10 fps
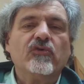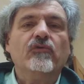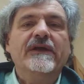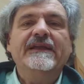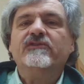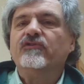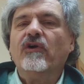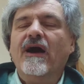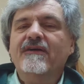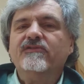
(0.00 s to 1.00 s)
Greed
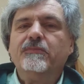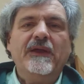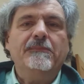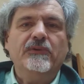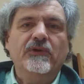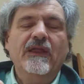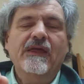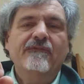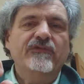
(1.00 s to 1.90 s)
drives people